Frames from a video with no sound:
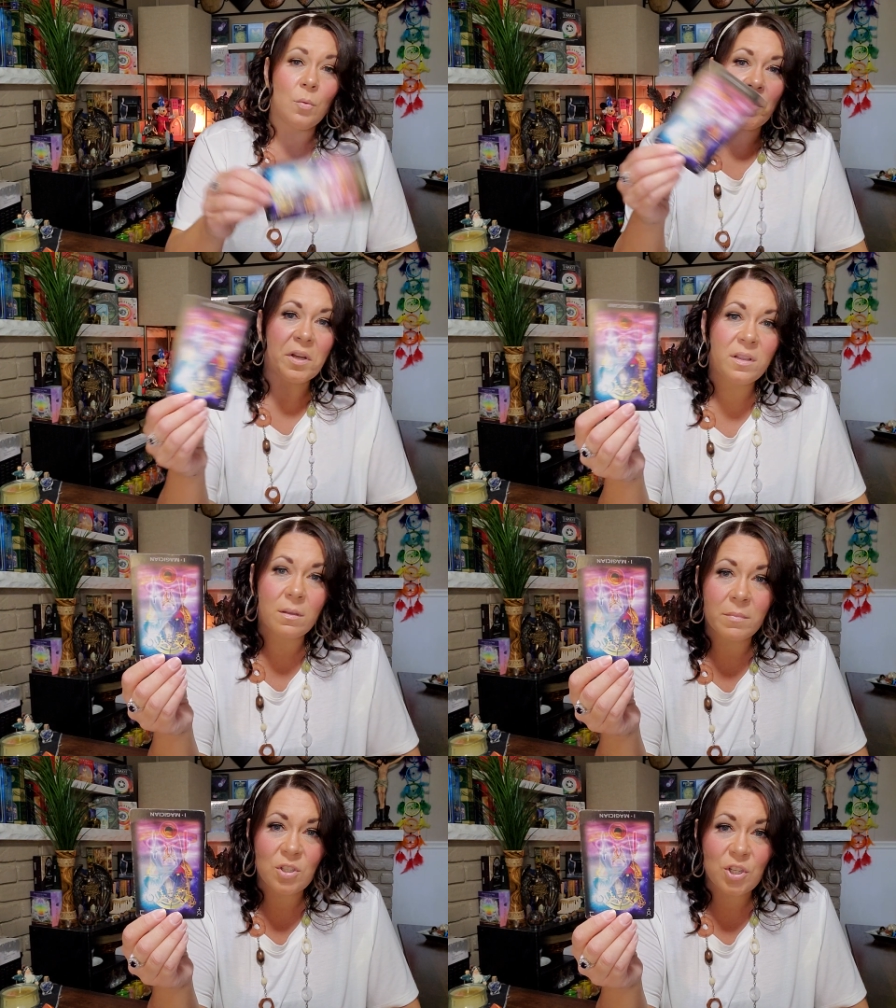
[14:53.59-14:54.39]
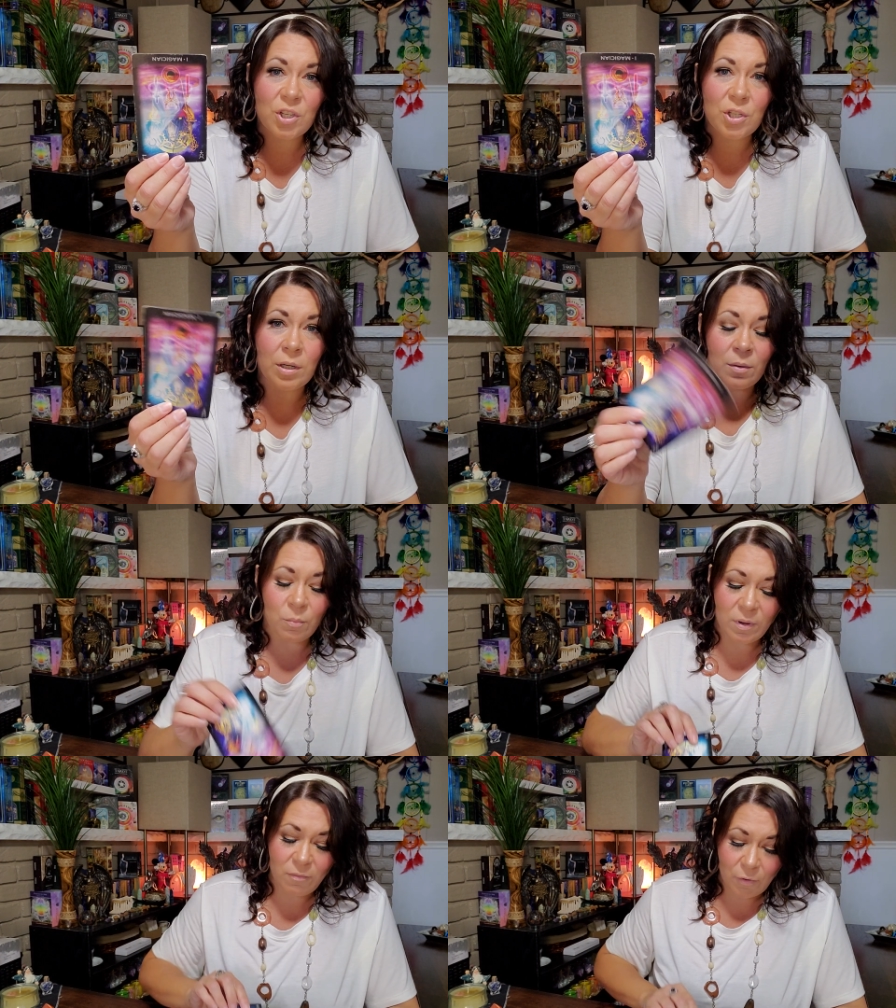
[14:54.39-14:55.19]
We get the Magician in
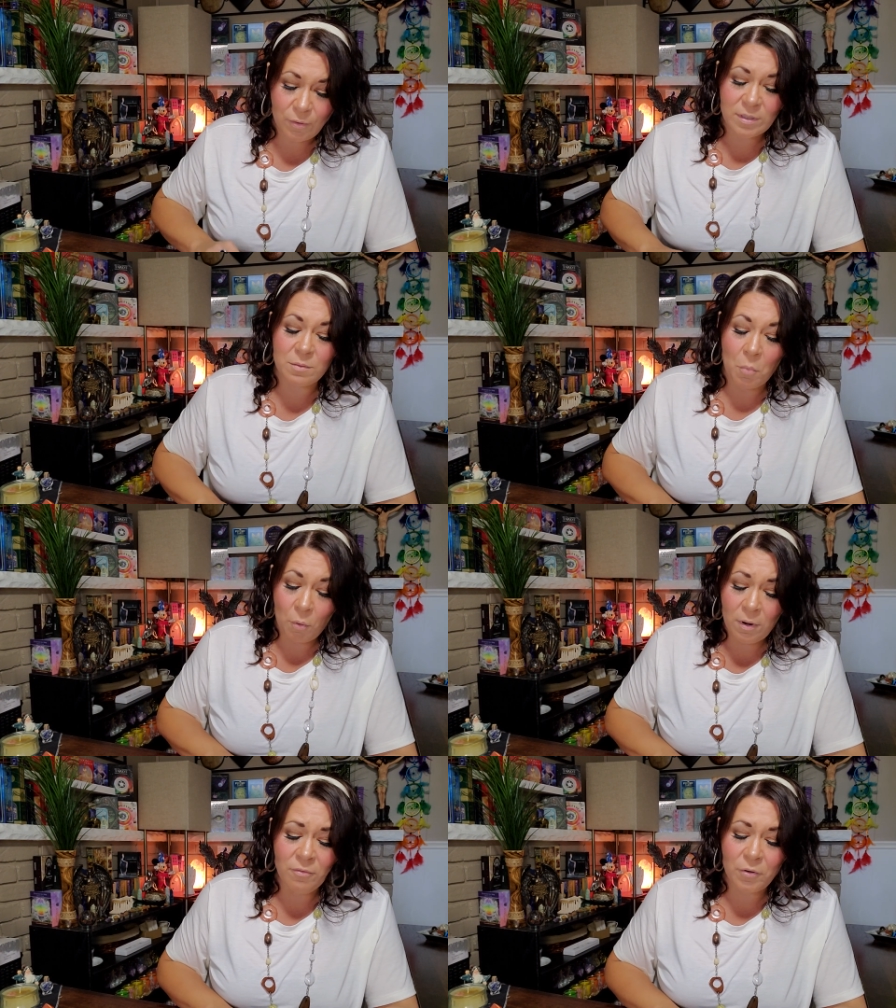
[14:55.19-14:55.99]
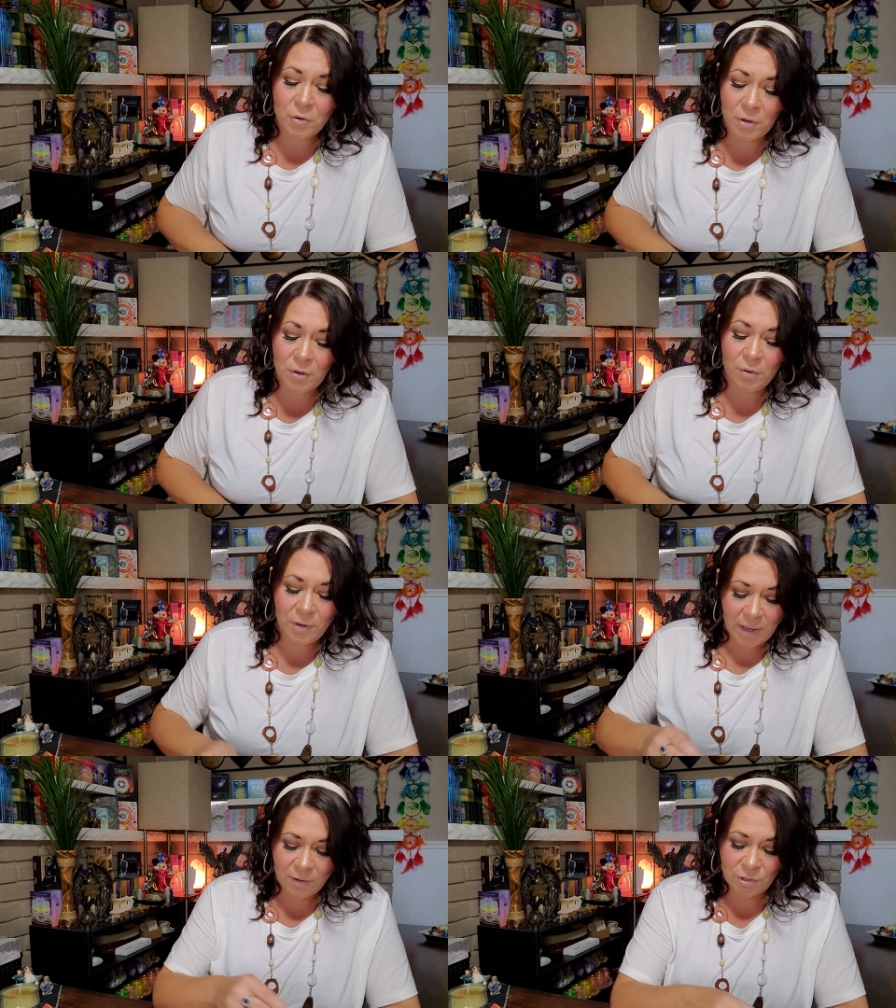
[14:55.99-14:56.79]
reverse. More Virgo
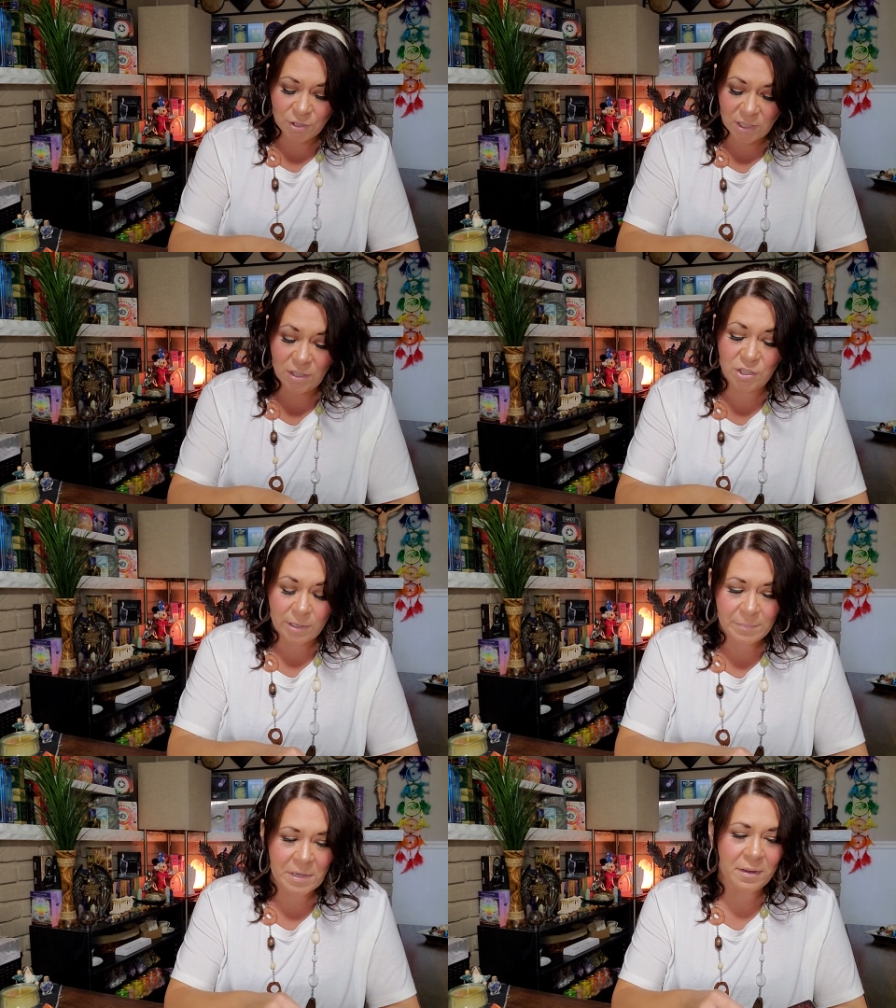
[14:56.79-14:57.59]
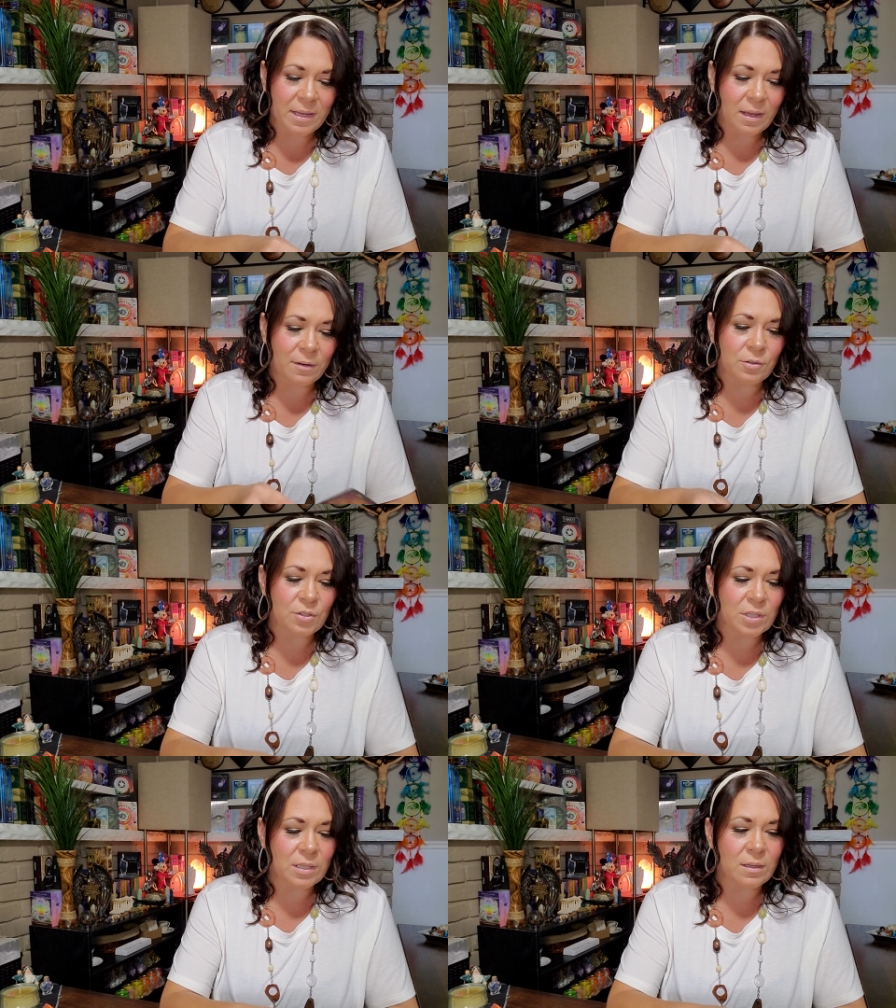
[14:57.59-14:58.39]
energy, Gemini
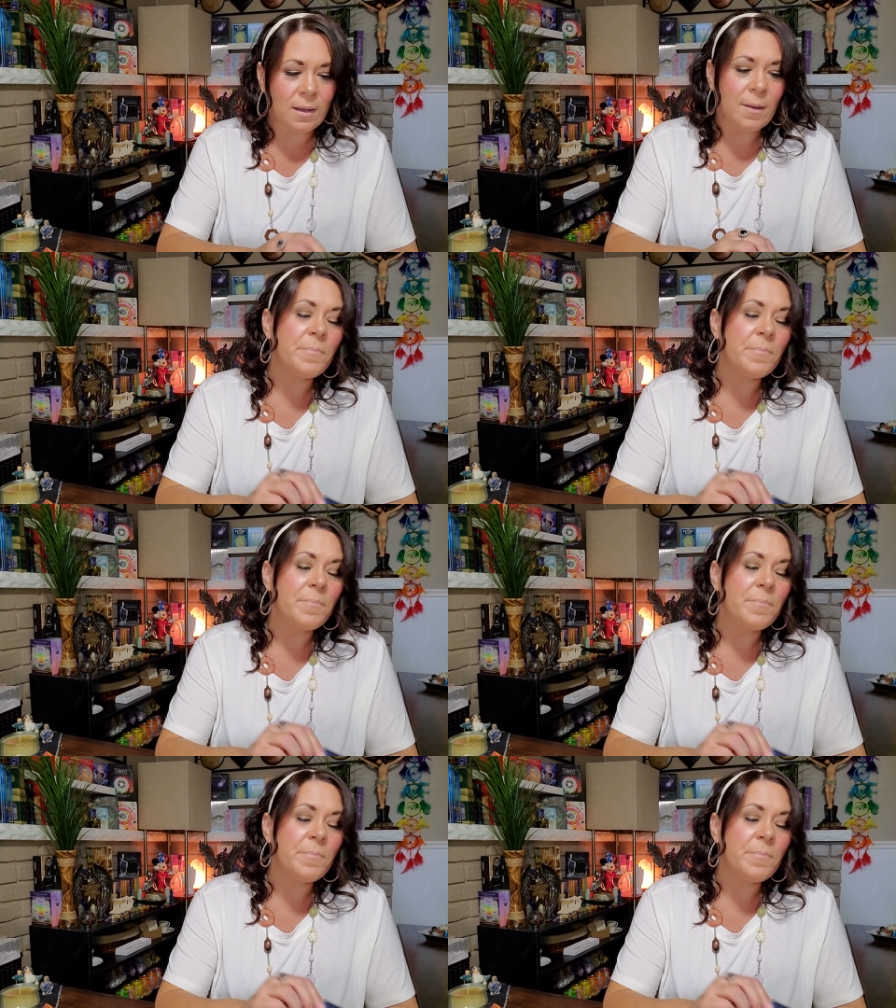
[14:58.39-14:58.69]
energy.